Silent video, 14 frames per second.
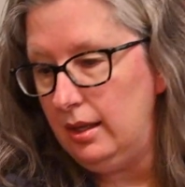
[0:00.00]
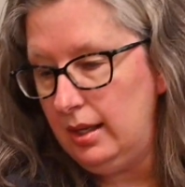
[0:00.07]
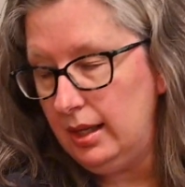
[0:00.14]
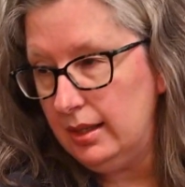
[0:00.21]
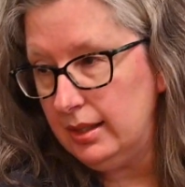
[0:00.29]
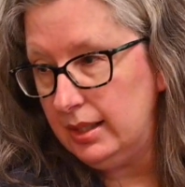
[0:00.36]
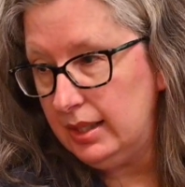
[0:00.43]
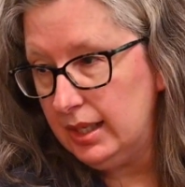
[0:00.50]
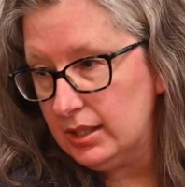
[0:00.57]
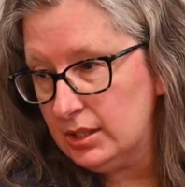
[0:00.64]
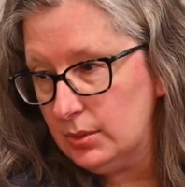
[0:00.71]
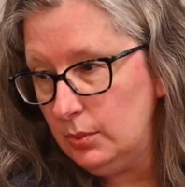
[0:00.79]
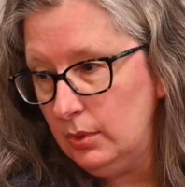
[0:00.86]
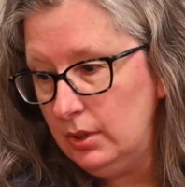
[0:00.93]
And the
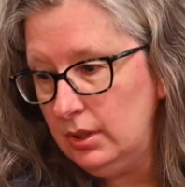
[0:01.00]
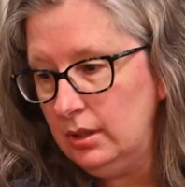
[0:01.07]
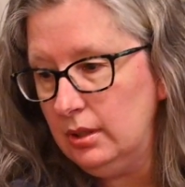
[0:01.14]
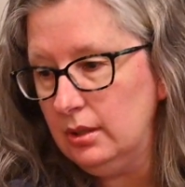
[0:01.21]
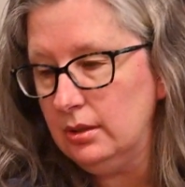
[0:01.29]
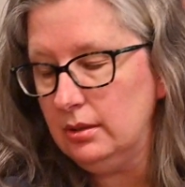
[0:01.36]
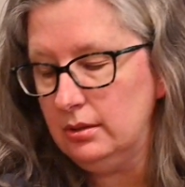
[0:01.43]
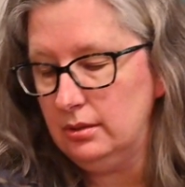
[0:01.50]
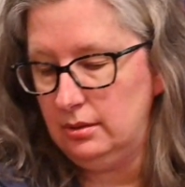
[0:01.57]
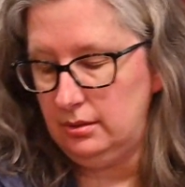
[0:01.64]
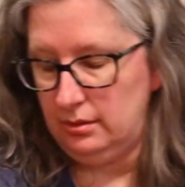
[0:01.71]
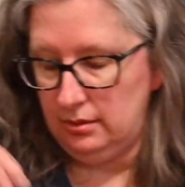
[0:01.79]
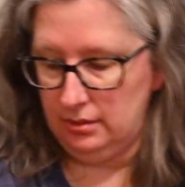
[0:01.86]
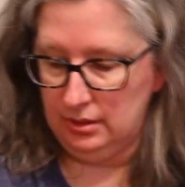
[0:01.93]
next one,
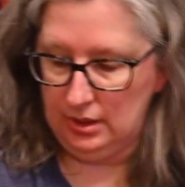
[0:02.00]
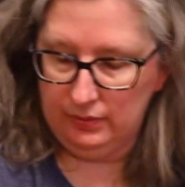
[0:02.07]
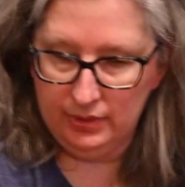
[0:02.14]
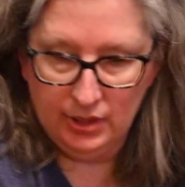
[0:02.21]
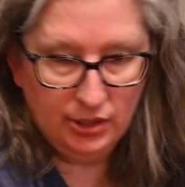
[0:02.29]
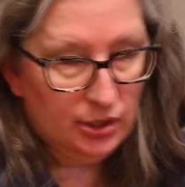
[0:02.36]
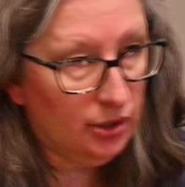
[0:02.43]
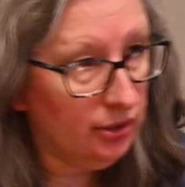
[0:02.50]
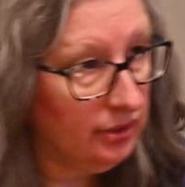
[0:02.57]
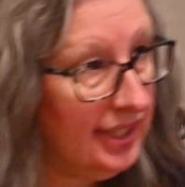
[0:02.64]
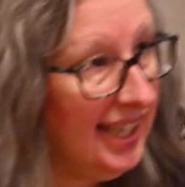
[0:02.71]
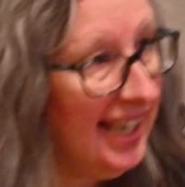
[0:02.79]
I have to turn